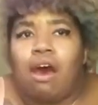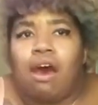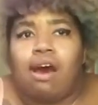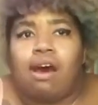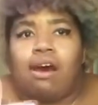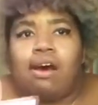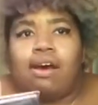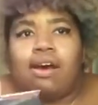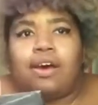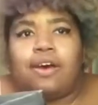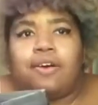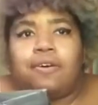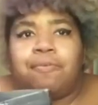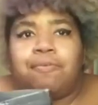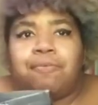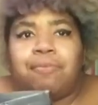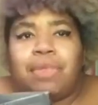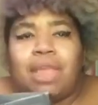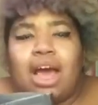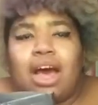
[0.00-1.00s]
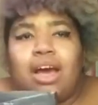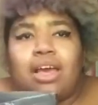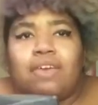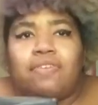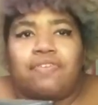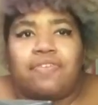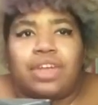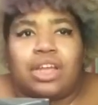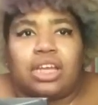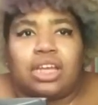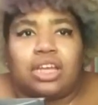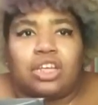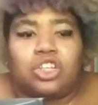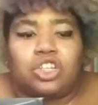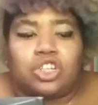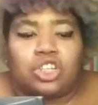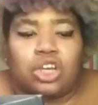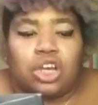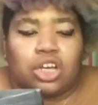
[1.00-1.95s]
I finished